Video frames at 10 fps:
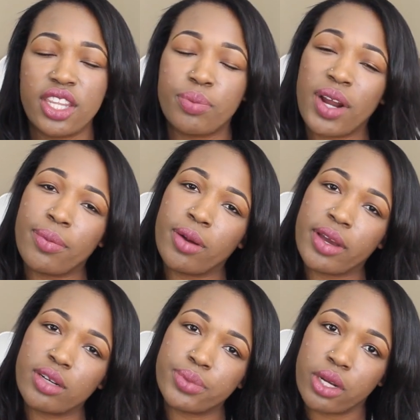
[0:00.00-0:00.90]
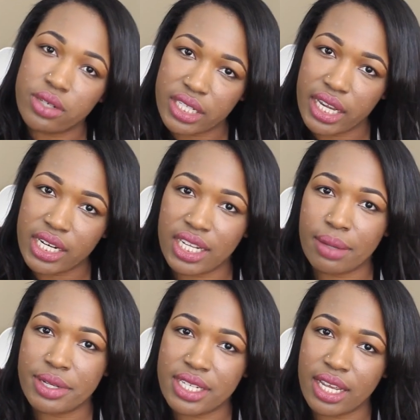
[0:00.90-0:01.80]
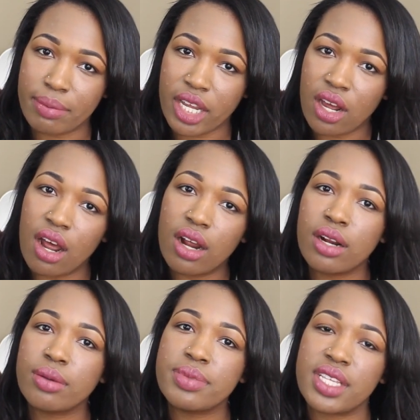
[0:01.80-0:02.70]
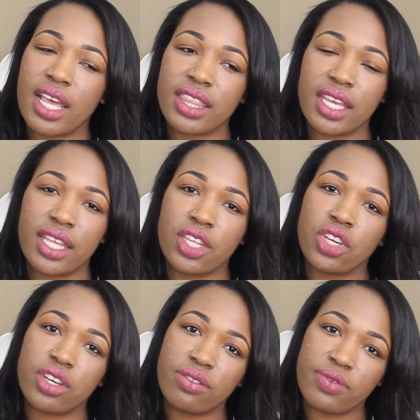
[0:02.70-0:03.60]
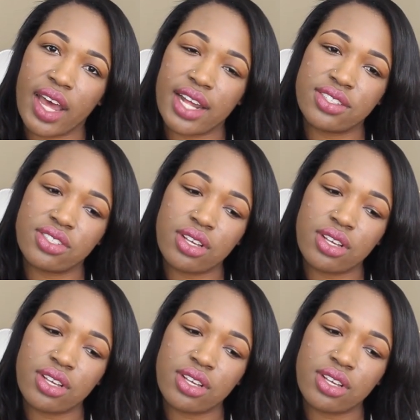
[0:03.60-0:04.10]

the proper amount of protein and limiting my carbs and then the good fats.